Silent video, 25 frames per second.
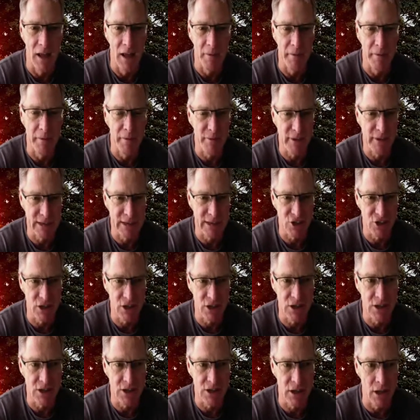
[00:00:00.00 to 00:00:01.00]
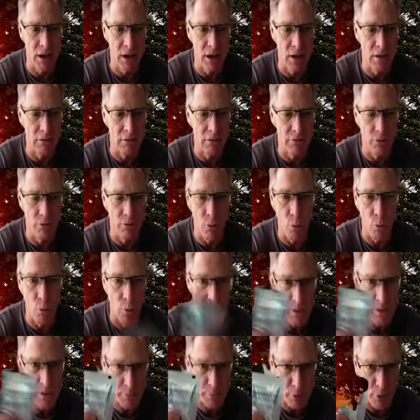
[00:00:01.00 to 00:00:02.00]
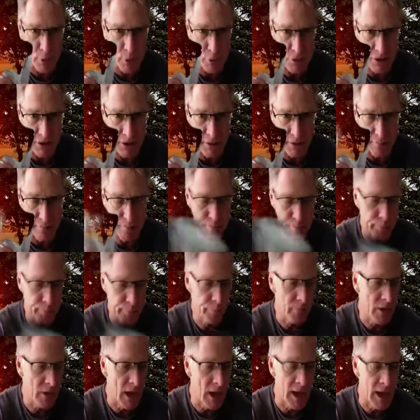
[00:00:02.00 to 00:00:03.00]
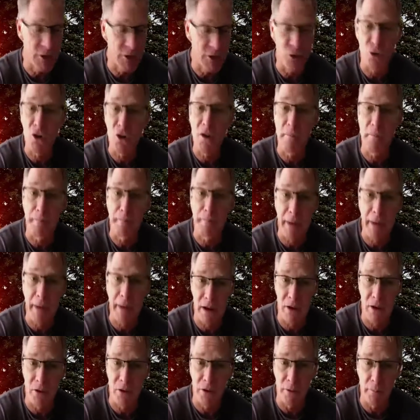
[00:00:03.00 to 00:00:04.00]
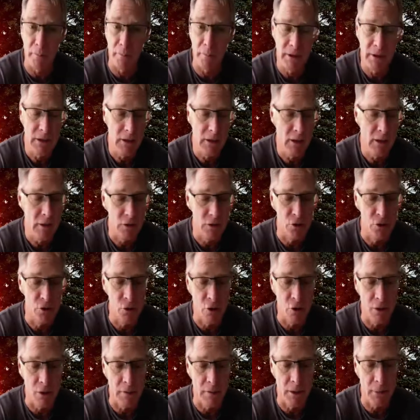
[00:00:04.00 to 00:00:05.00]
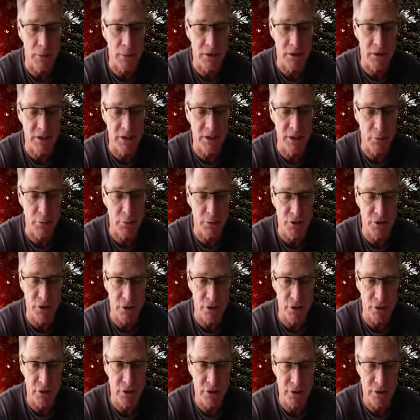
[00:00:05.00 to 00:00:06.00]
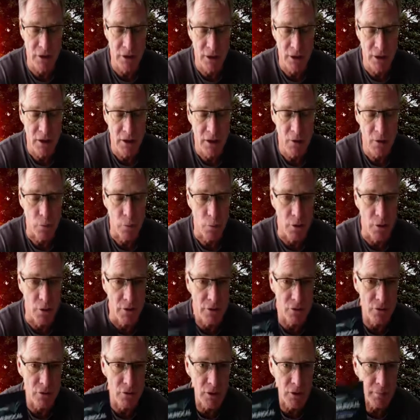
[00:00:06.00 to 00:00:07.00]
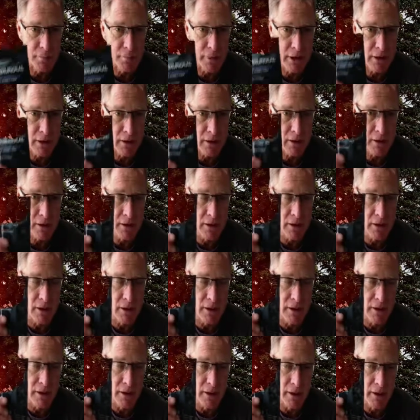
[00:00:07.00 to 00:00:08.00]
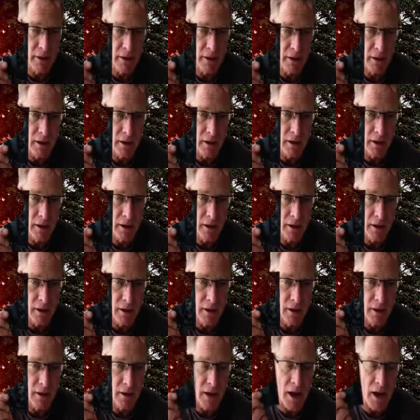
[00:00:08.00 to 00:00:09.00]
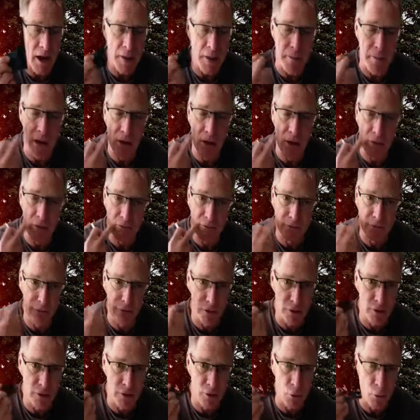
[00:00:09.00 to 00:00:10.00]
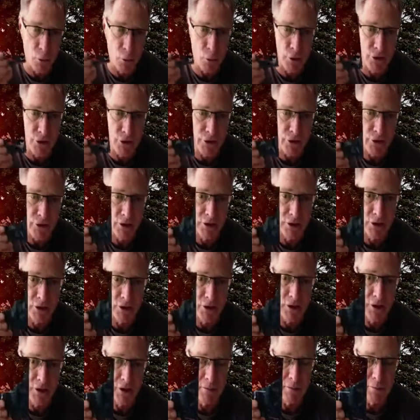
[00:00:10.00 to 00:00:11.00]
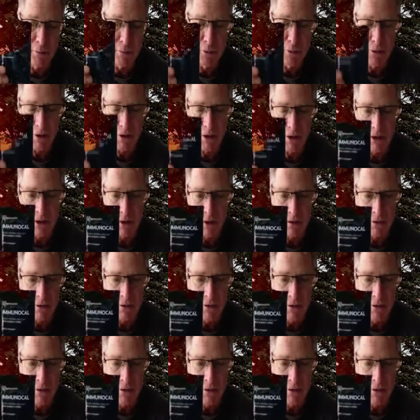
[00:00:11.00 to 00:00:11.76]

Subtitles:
Sachets of whey protein, and you compare them, you'll come up with the same results. When you compare an amalgam filling with the Immunical,